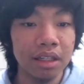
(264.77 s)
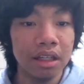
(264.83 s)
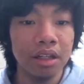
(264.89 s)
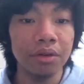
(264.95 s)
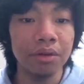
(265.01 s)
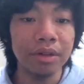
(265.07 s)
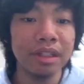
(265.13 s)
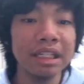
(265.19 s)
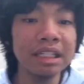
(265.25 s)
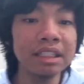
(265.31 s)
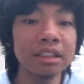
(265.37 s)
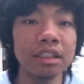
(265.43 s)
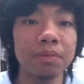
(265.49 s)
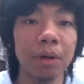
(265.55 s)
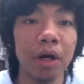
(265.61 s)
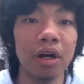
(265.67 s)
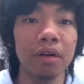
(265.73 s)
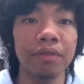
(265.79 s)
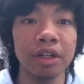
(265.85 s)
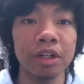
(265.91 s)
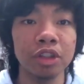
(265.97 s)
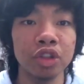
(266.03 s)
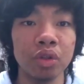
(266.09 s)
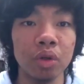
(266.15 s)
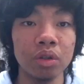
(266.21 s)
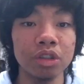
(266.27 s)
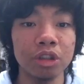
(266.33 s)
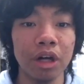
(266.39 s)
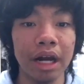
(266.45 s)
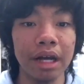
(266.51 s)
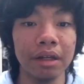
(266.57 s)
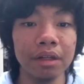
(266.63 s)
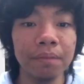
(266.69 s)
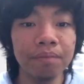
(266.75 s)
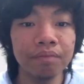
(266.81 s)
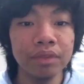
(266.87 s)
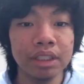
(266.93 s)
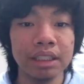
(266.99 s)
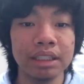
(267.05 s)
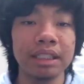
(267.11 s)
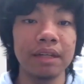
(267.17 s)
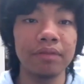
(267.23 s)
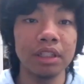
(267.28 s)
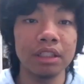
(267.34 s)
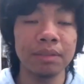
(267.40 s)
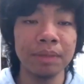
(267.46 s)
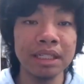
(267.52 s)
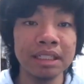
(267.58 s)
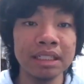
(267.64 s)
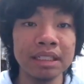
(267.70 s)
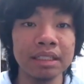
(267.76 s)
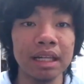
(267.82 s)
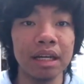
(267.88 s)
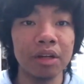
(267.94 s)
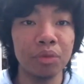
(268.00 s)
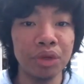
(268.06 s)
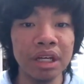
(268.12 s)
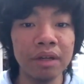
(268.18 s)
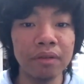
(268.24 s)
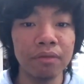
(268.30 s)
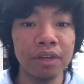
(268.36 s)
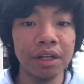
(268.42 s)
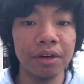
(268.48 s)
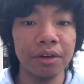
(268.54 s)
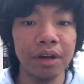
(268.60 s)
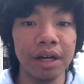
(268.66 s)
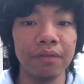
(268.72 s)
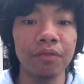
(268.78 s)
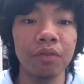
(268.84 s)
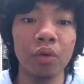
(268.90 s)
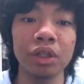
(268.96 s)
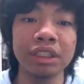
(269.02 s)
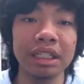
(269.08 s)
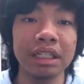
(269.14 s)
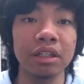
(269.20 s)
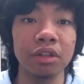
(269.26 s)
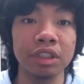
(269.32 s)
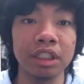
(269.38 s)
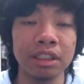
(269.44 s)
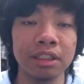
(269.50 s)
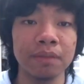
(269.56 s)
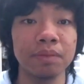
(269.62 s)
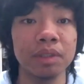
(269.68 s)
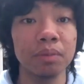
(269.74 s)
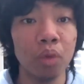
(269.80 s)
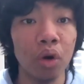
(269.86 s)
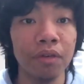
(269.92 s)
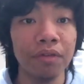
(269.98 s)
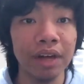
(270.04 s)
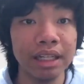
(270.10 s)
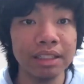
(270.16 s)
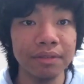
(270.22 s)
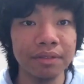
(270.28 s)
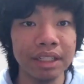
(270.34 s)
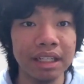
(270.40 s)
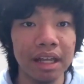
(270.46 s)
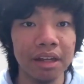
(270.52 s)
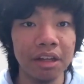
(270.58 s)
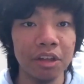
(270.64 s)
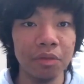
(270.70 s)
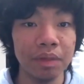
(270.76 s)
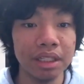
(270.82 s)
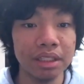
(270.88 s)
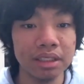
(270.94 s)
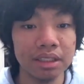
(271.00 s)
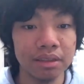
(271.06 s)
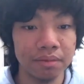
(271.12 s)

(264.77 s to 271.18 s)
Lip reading: The release is part of a controlled trial to see if the species can reinvigorate forest ecosystems more effectively than humans.